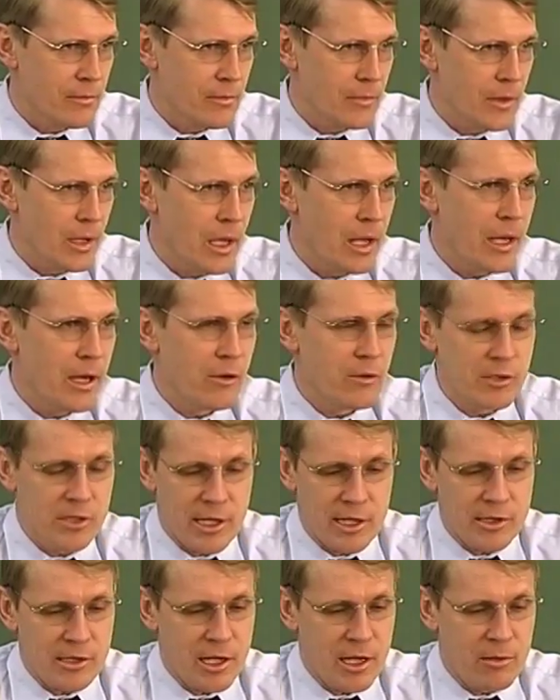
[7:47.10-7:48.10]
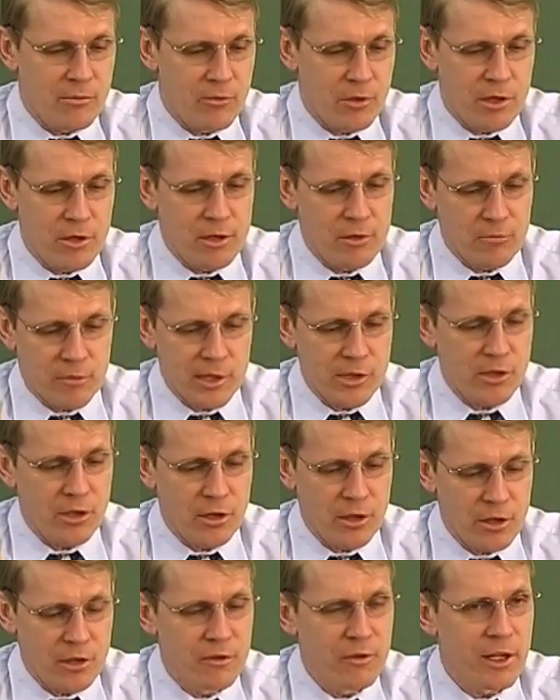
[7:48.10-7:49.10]
And I always ask them, well then what
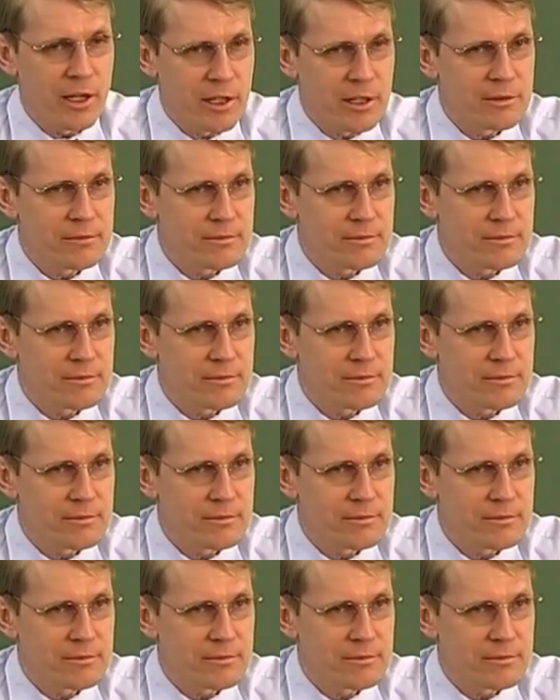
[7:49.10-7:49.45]
started the flood?